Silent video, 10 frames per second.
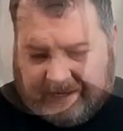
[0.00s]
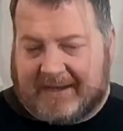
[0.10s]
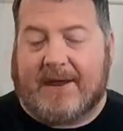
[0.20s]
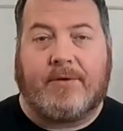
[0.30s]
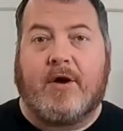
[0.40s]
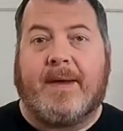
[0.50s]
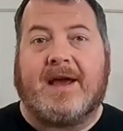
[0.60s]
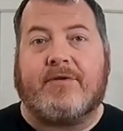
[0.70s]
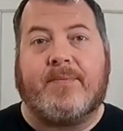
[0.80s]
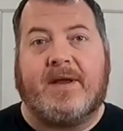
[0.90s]
Now we'll go
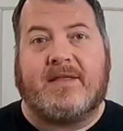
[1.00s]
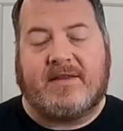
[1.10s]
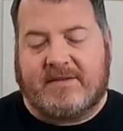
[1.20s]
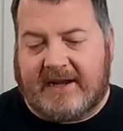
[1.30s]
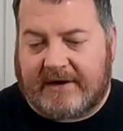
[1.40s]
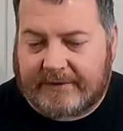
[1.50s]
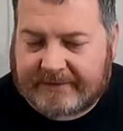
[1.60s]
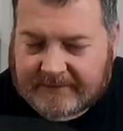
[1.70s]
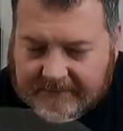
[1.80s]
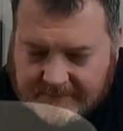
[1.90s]
back and repeat these layers.